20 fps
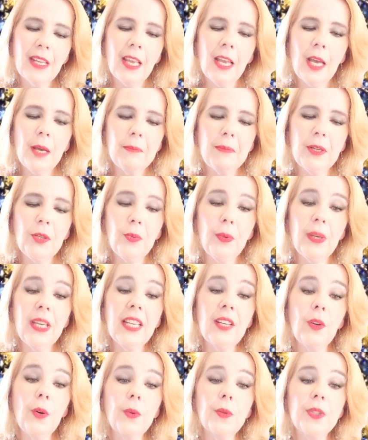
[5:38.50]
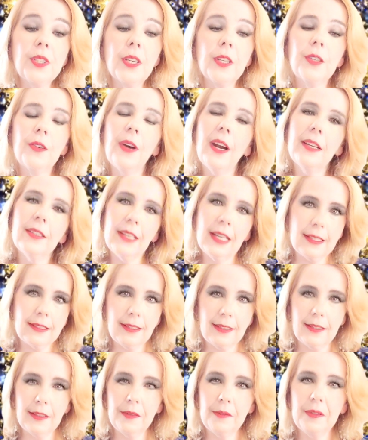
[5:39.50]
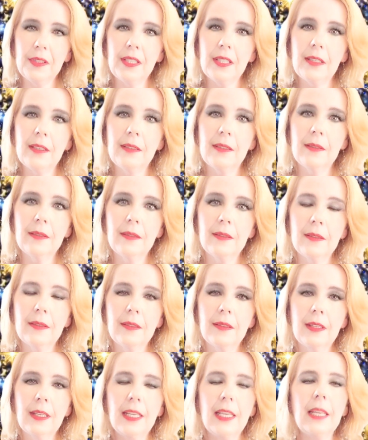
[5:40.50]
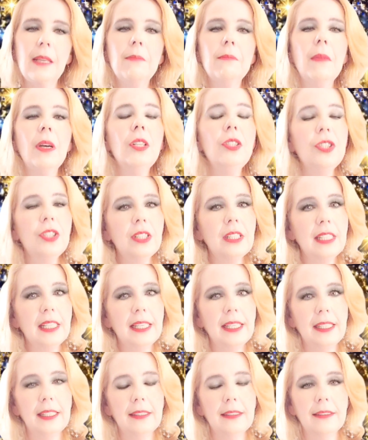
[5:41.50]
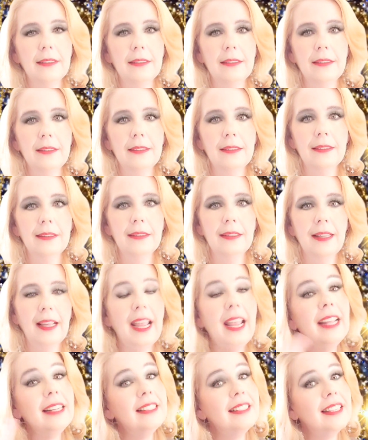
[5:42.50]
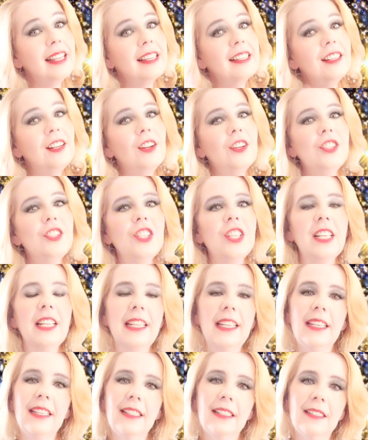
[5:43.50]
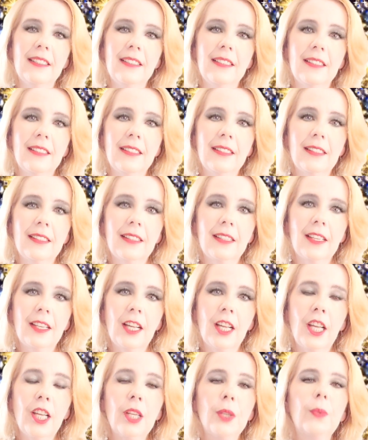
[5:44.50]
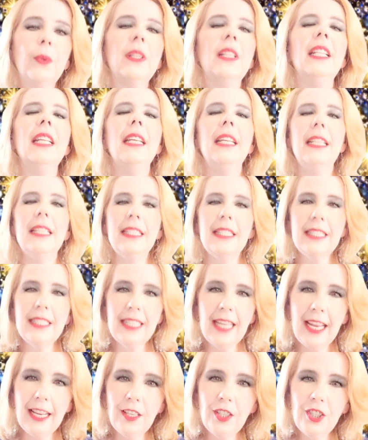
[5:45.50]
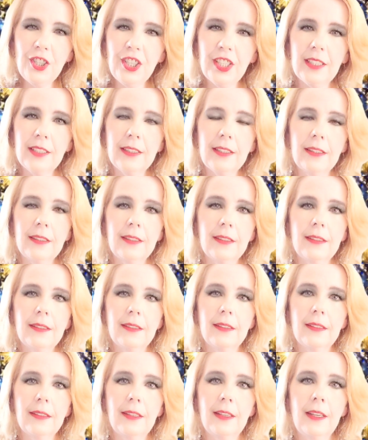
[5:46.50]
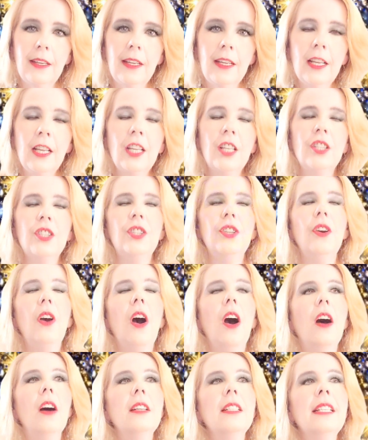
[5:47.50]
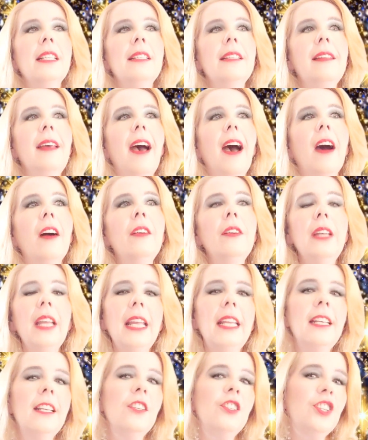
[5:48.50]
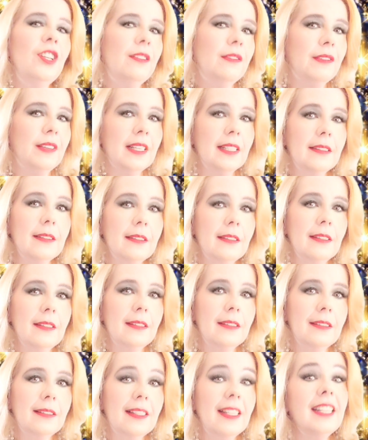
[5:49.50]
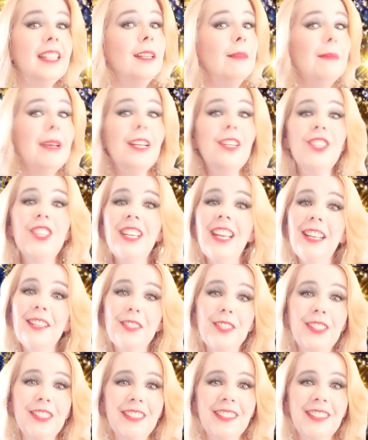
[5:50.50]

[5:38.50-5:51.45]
But we can also ground ourselves emotionally and psychologically with the intention to harness our energy field in imagination